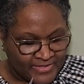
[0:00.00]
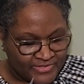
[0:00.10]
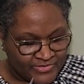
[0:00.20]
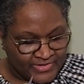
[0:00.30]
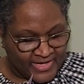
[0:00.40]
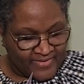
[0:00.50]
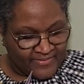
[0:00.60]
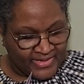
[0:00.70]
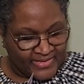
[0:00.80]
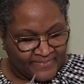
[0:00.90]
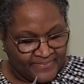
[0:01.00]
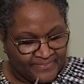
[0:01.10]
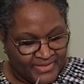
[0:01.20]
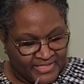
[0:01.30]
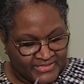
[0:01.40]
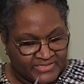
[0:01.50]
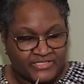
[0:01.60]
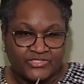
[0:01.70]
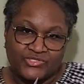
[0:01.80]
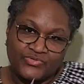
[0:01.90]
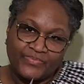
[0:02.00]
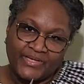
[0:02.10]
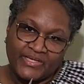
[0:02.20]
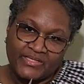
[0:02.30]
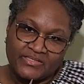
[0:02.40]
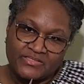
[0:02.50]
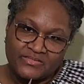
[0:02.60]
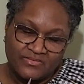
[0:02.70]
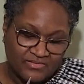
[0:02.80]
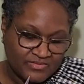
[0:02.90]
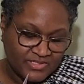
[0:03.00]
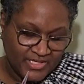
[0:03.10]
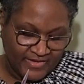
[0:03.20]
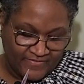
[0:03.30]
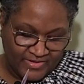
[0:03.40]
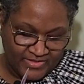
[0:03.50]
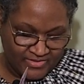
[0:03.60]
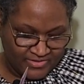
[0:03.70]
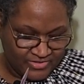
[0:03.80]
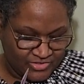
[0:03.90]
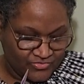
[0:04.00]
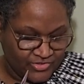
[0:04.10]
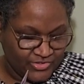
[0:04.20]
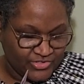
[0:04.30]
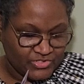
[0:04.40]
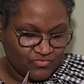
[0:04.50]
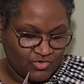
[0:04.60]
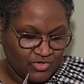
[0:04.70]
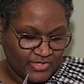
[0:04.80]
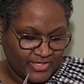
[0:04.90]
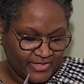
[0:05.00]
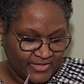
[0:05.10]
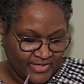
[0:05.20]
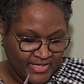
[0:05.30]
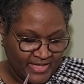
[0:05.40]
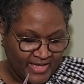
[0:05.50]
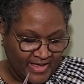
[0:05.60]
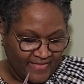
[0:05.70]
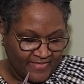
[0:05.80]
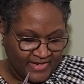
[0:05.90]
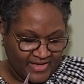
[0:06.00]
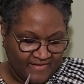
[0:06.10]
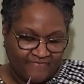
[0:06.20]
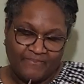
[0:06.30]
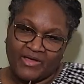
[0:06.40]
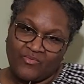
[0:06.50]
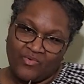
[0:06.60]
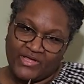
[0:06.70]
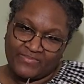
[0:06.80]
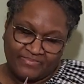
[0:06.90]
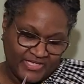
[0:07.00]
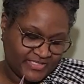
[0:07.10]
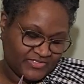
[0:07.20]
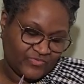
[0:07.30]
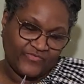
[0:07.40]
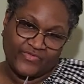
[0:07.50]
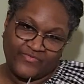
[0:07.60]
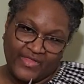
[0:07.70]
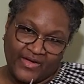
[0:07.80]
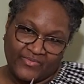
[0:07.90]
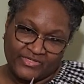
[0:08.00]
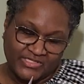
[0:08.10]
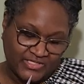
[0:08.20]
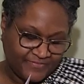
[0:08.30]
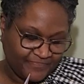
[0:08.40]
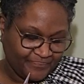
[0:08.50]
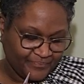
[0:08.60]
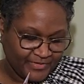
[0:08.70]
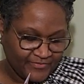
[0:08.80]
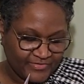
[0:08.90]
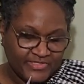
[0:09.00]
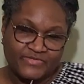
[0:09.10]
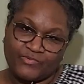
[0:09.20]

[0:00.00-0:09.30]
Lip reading: So now I mix the two pinks to give it sort of the swirl here. And then I have my white base with the flowers in it for this